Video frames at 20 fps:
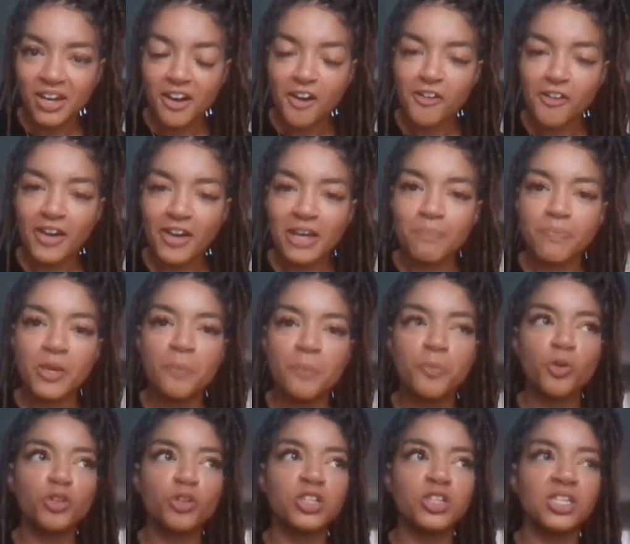All right.
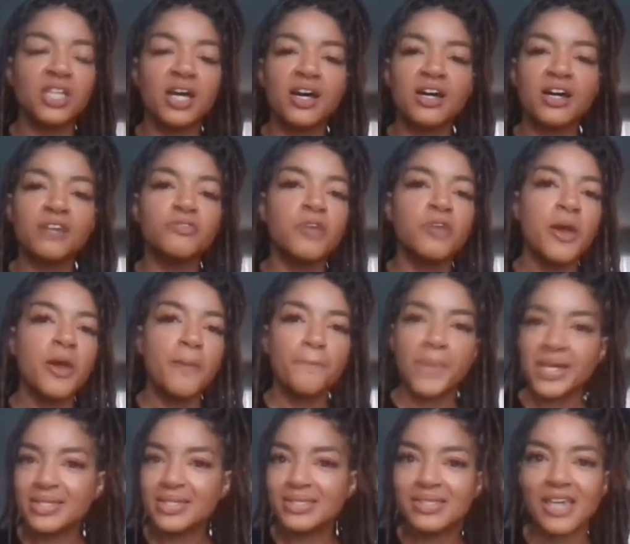People love
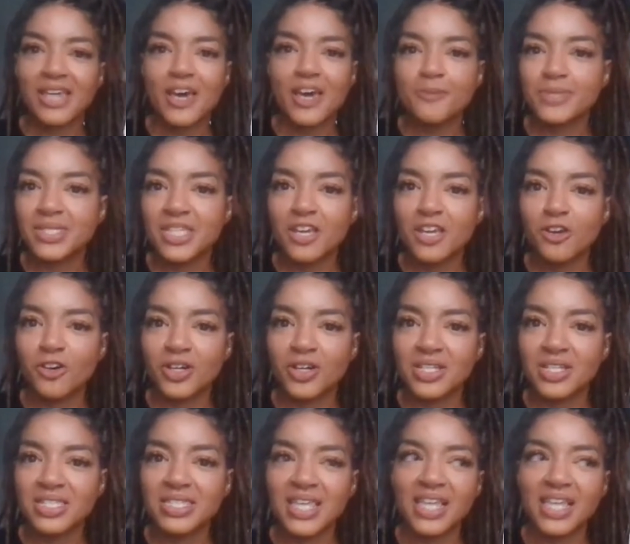best kept secrets.